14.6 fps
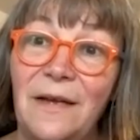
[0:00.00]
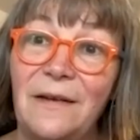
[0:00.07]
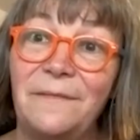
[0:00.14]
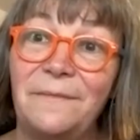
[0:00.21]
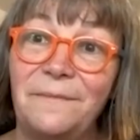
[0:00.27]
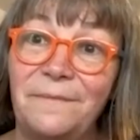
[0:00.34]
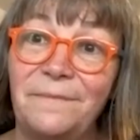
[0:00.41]

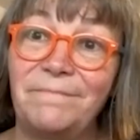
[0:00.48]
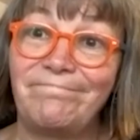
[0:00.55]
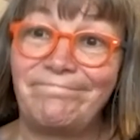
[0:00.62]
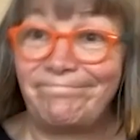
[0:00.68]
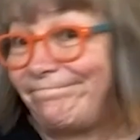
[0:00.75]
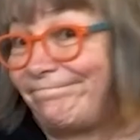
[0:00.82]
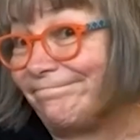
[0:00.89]

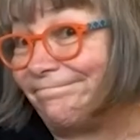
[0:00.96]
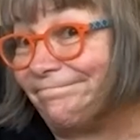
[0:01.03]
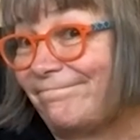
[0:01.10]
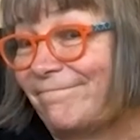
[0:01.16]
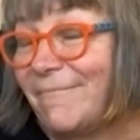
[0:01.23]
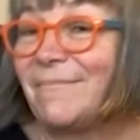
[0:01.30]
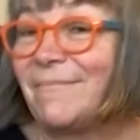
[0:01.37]

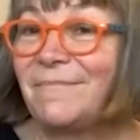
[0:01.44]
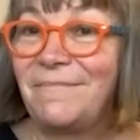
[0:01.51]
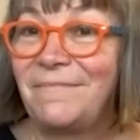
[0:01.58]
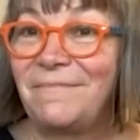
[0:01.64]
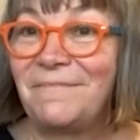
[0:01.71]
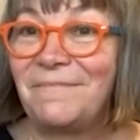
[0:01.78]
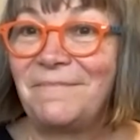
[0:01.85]

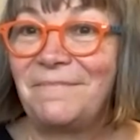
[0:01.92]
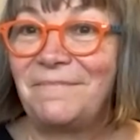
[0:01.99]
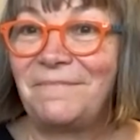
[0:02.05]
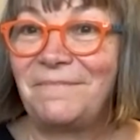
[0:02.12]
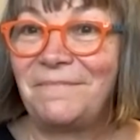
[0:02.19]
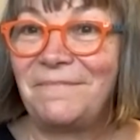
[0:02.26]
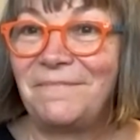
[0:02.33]

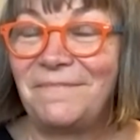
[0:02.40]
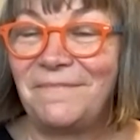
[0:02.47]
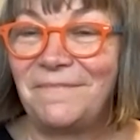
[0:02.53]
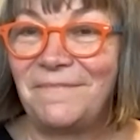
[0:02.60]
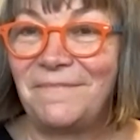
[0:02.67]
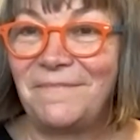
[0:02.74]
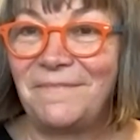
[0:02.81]

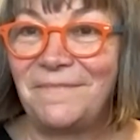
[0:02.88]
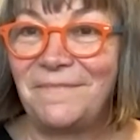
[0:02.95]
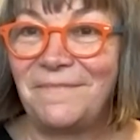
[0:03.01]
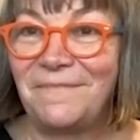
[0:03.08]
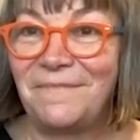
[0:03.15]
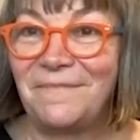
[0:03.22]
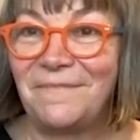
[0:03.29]

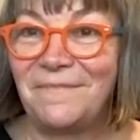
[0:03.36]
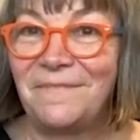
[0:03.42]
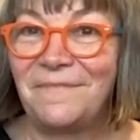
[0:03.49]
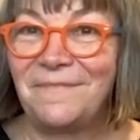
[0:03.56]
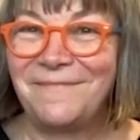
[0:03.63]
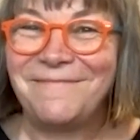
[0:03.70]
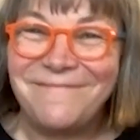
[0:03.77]

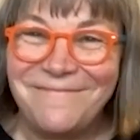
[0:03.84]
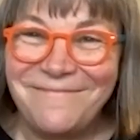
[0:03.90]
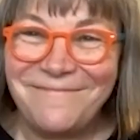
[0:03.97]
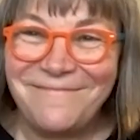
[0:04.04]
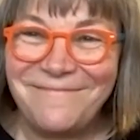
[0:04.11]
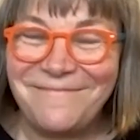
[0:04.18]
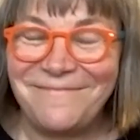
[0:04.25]

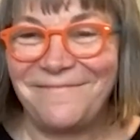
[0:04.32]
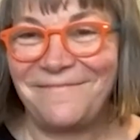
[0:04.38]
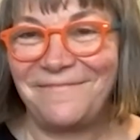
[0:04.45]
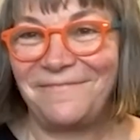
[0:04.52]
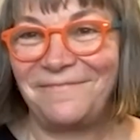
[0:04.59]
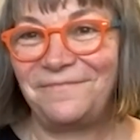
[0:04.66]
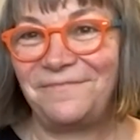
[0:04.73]

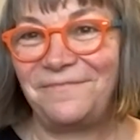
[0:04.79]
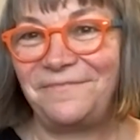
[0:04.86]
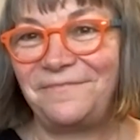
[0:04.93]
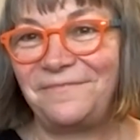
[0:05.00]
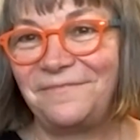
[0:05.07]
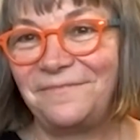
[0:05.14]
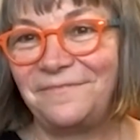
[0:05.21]

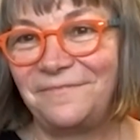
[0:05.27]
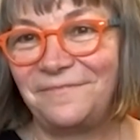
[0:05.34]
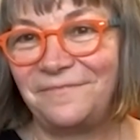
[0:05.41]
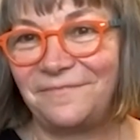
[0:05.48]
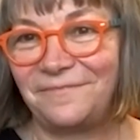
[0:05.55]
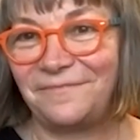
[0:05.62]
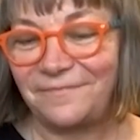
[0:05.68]

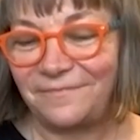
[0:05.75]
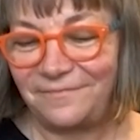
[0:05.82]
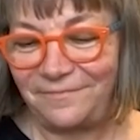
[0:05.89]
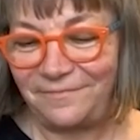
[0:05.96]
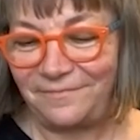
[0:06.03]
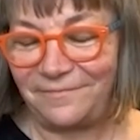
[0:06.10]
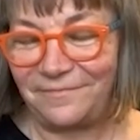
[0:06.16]

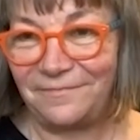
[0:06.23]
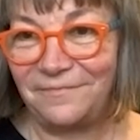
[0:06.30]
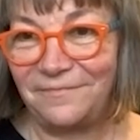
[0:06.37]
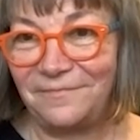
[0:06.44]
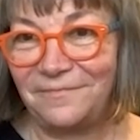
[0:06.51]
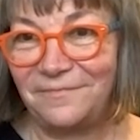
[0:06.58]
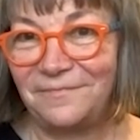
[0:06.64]

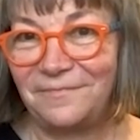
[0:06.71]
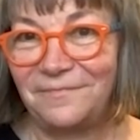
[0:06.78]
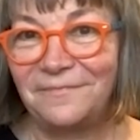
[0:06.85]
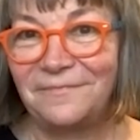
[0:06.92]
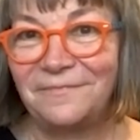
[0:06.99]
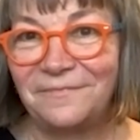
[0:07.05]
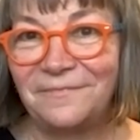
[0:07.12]

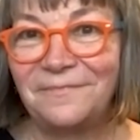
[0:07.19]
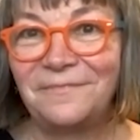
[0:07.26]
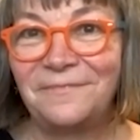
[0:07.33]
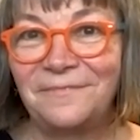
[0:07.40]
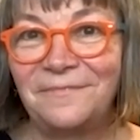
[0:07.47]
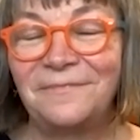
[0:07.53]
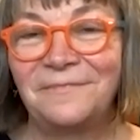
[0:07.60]
This person isn't speaking.